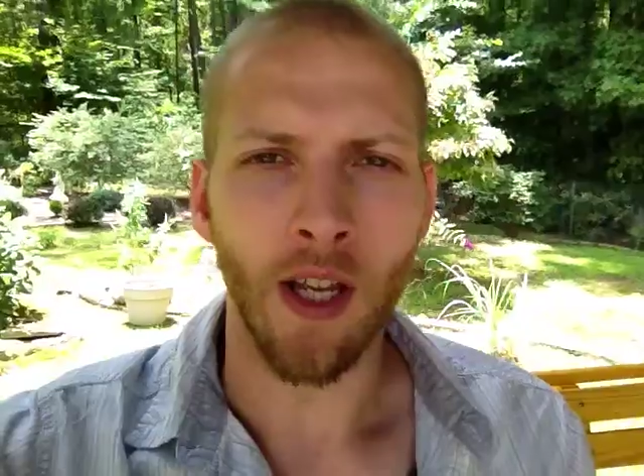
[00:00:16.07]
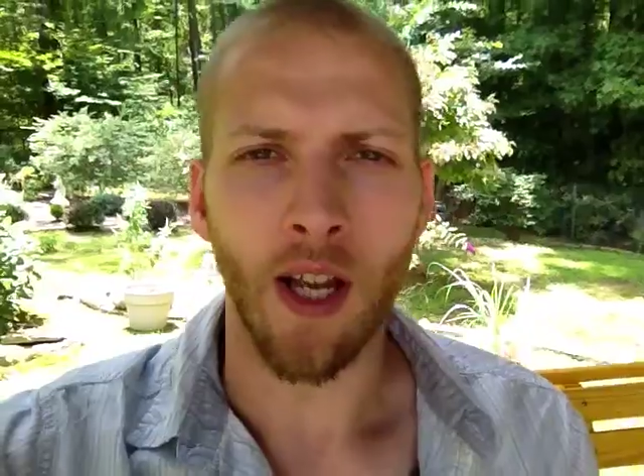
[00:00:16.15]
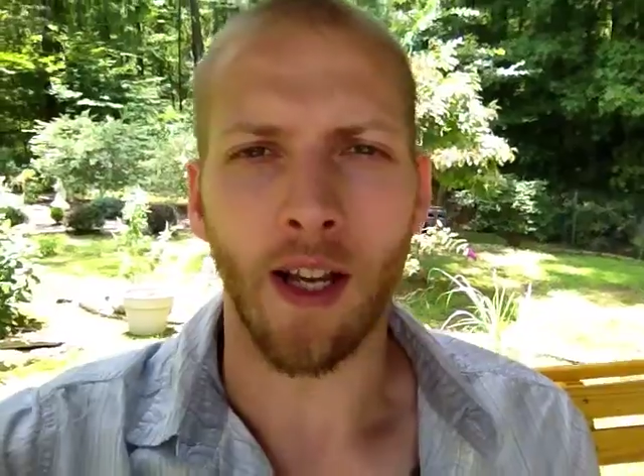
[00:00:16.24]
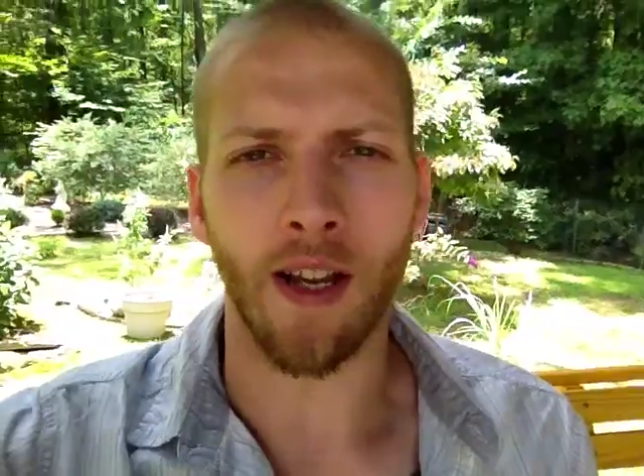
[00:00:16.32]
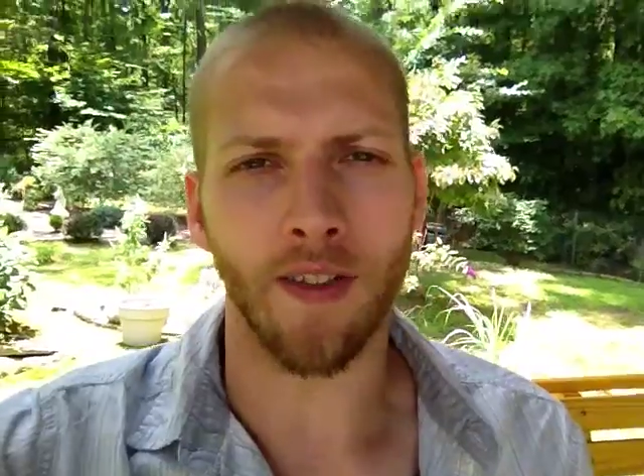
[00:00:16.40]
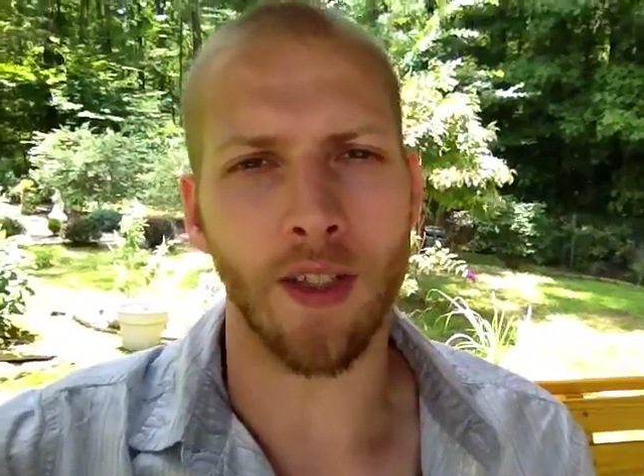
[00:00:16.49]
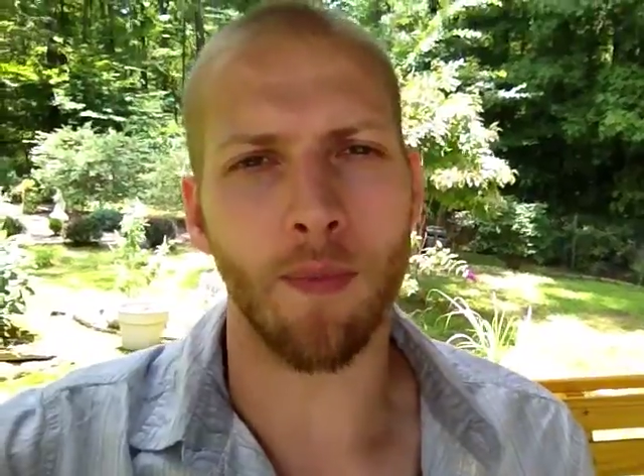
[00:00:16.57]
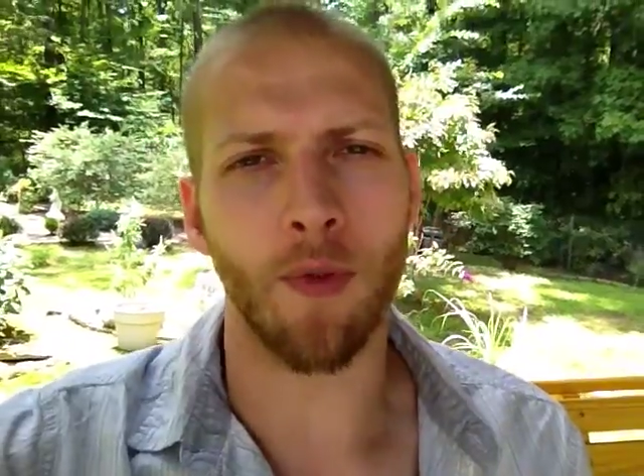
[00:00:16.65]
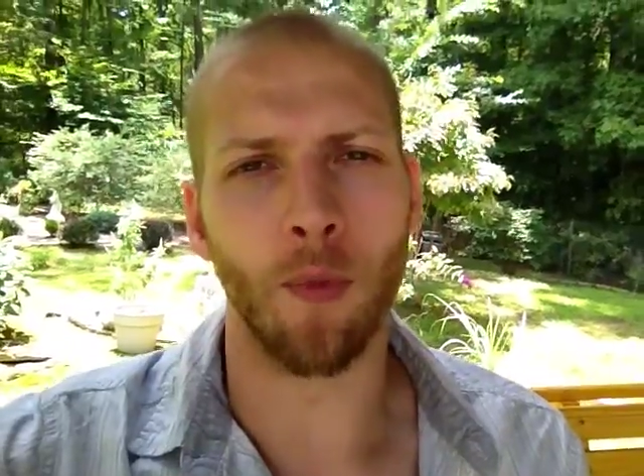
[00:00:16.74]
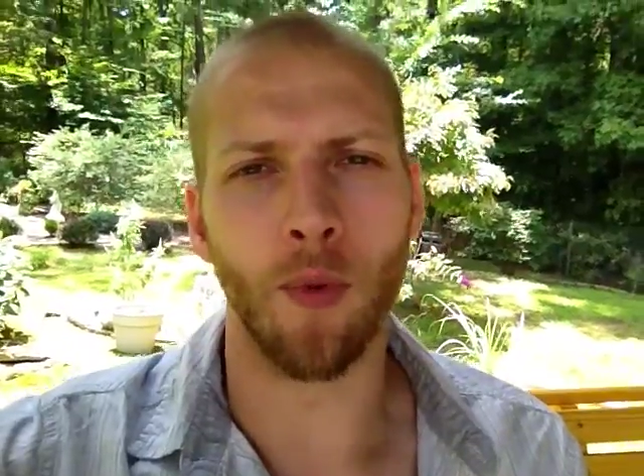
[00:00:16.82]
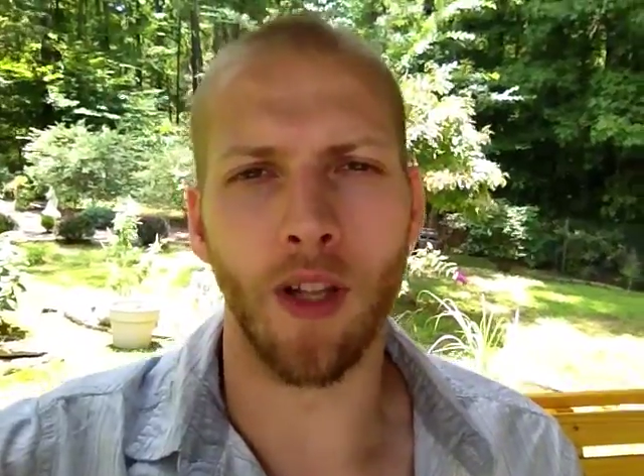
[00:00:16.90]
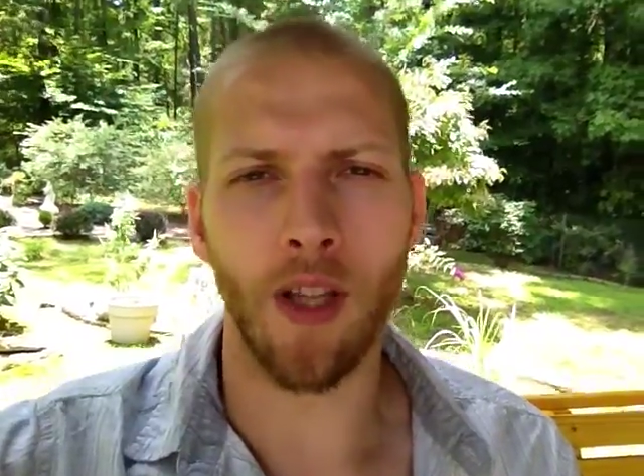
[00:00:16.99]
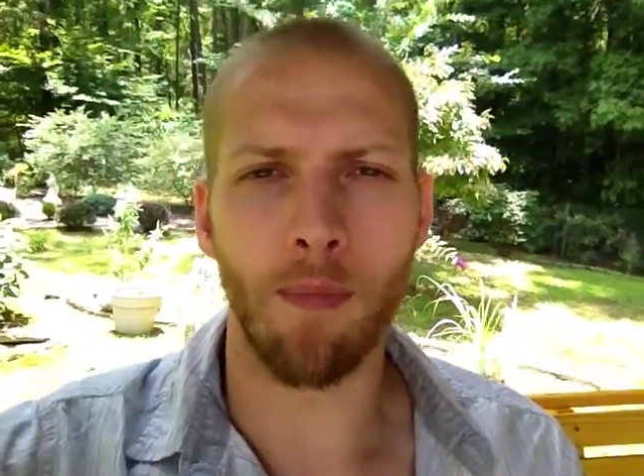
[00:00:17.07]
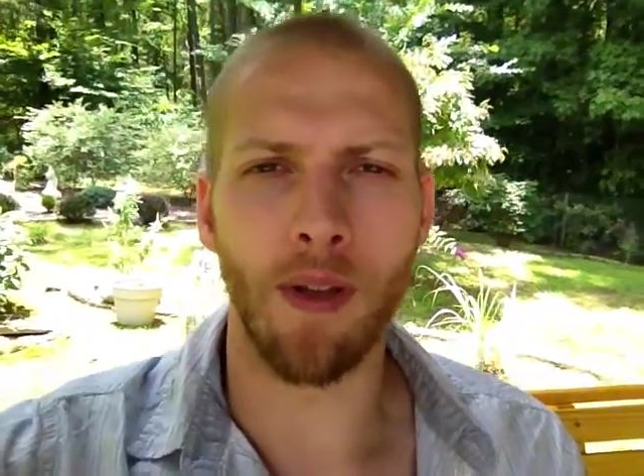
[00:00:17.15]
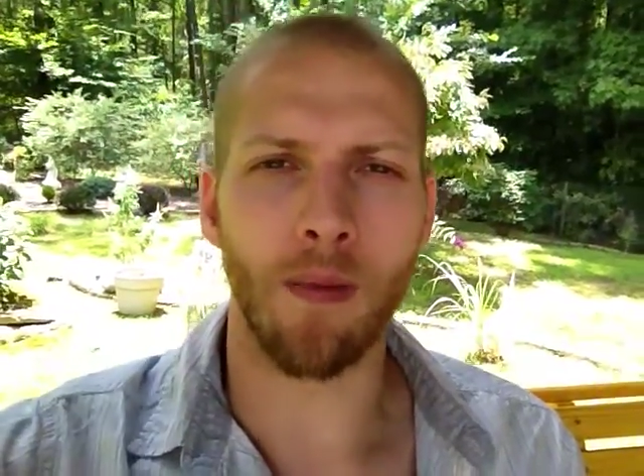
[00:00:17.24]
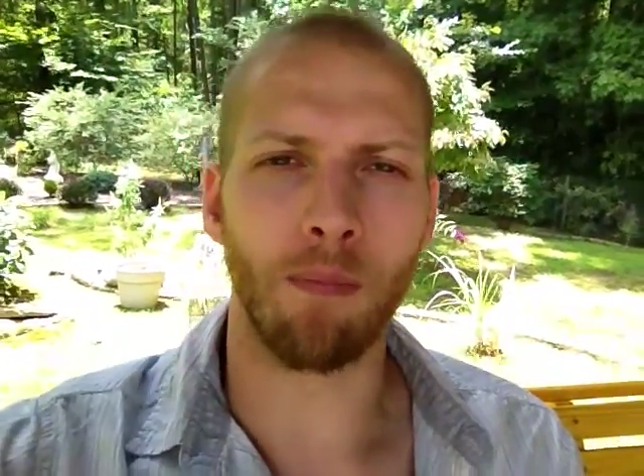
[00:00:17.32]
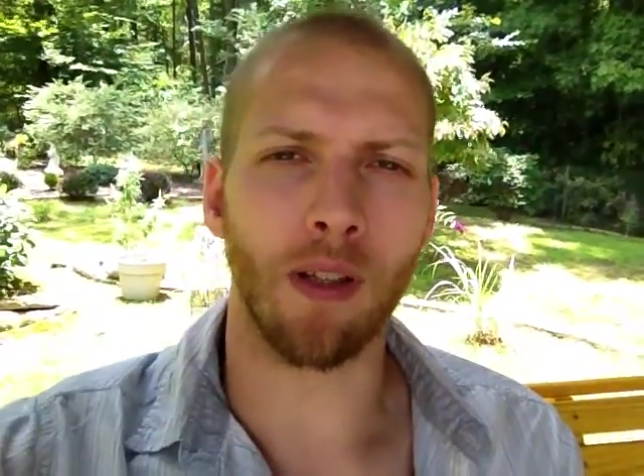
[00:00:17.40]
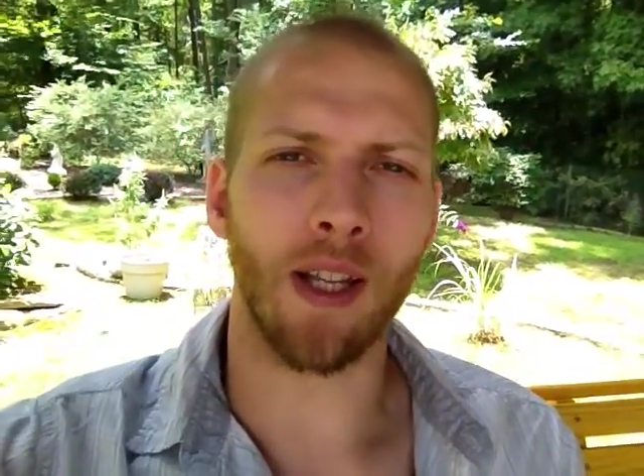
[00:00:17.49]
I got something really
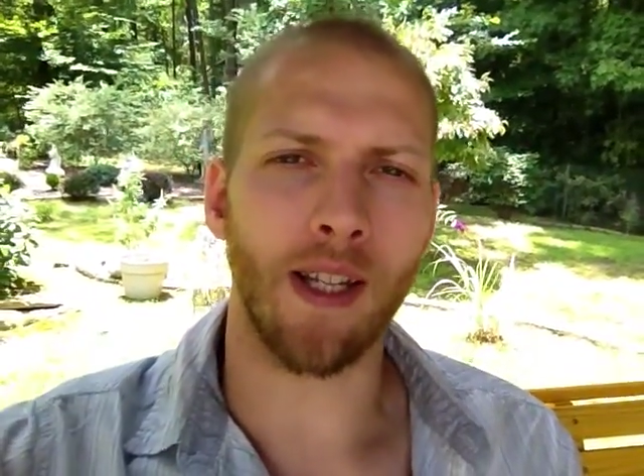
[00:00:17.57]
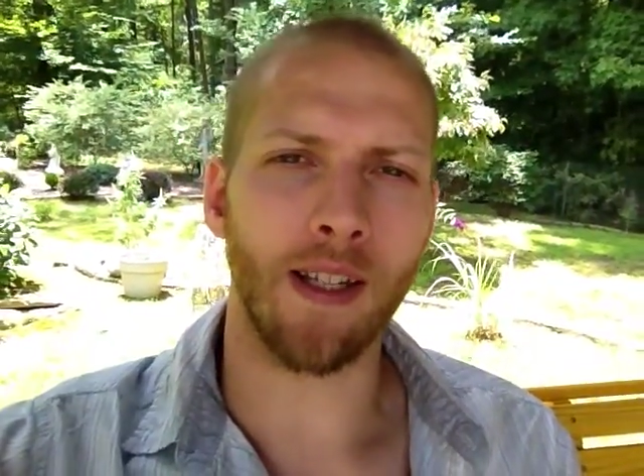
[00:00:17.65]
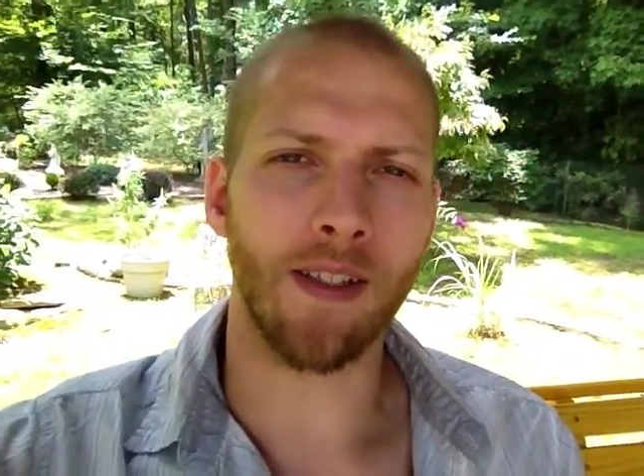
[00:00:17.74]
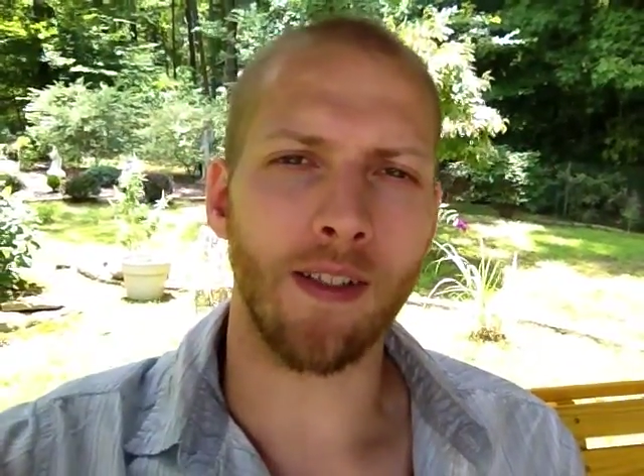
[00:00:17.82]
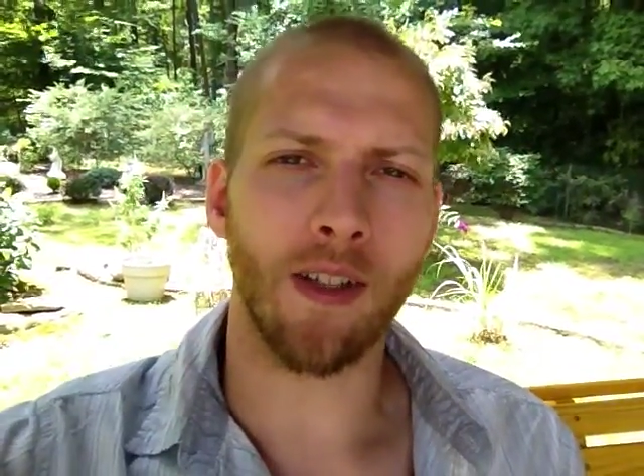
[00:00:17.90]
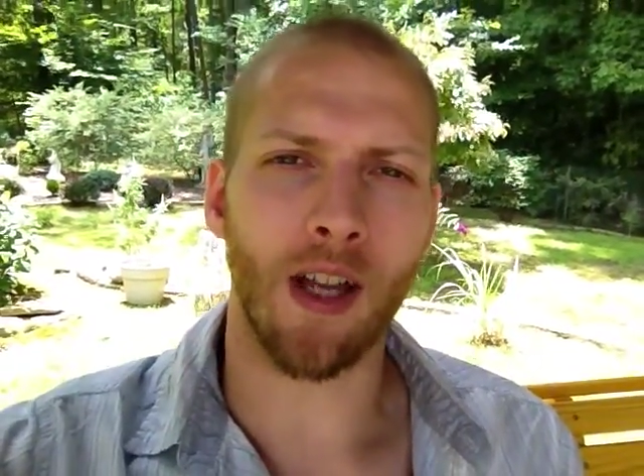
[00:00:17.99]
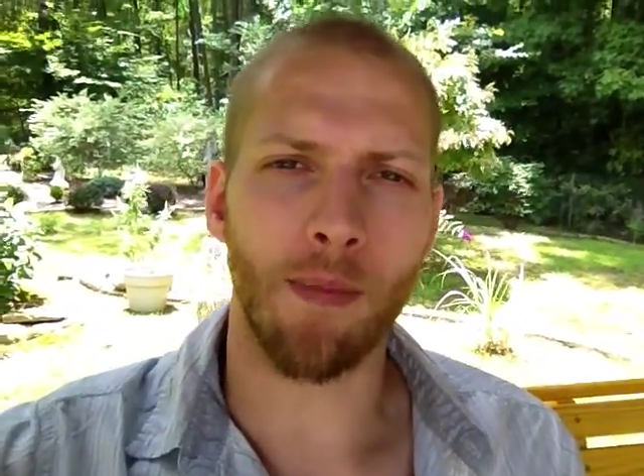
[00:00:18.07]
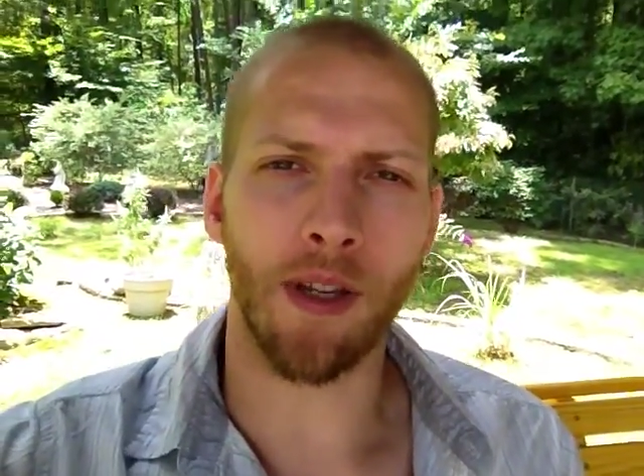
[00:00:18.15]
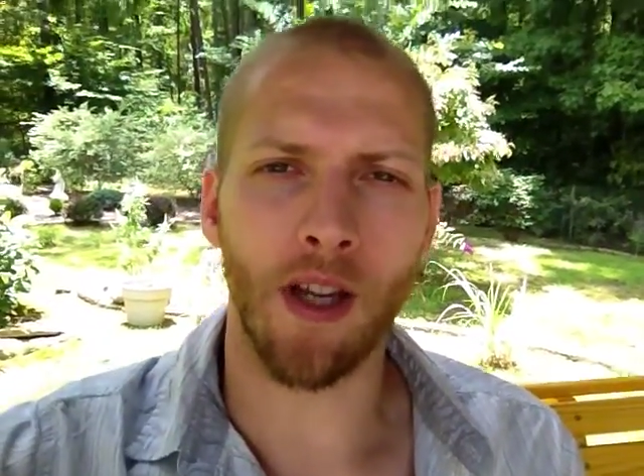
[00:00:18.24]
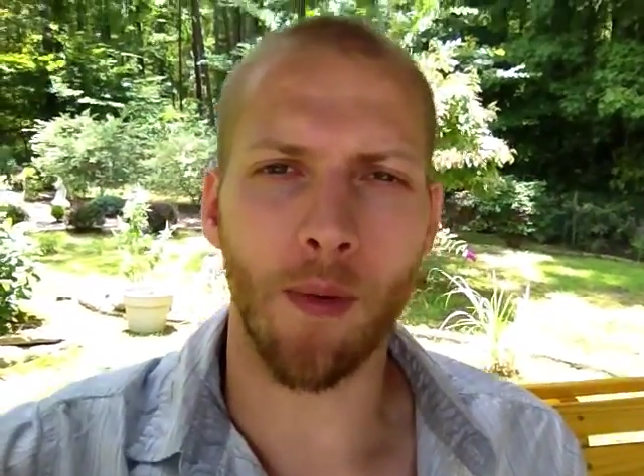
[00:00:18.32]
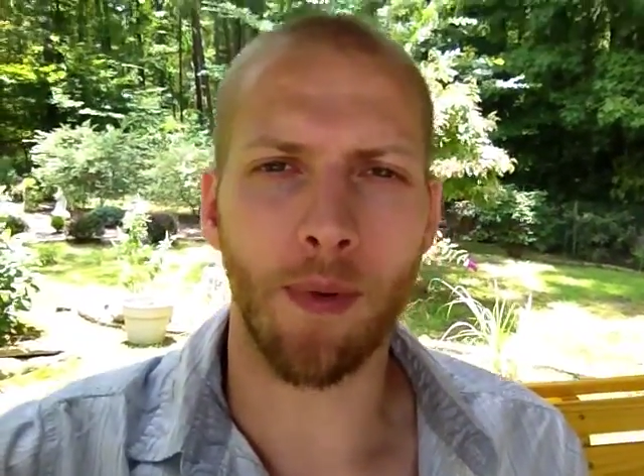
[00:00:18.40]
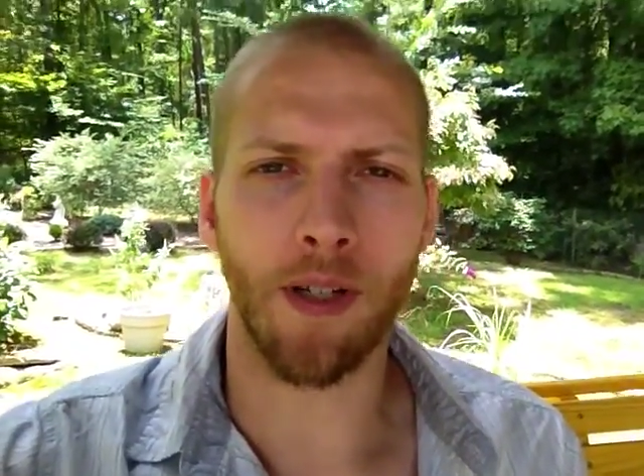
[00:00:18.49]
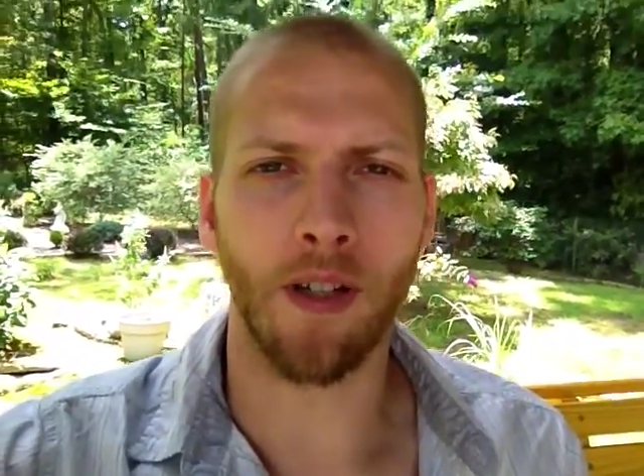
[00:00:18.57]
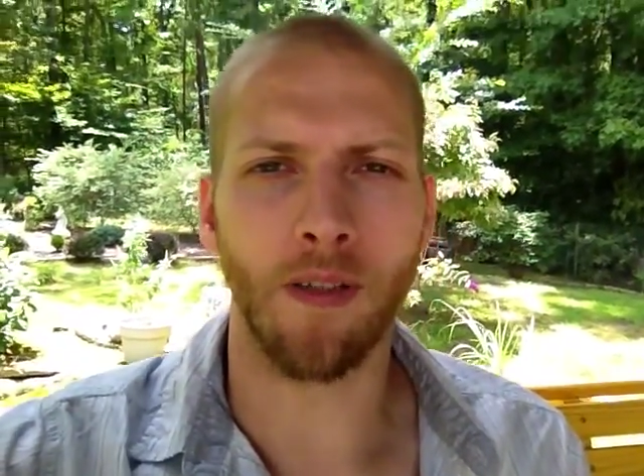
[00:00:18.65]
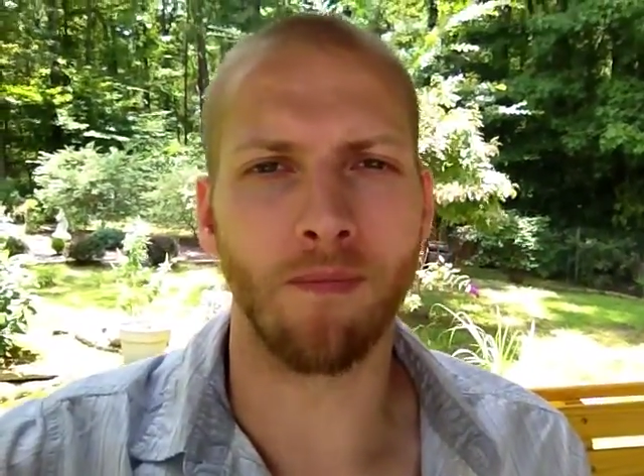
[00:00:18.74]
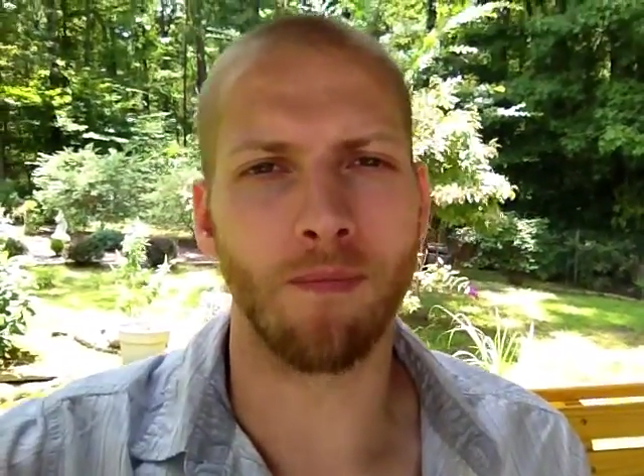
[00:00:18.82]
big planned coming up in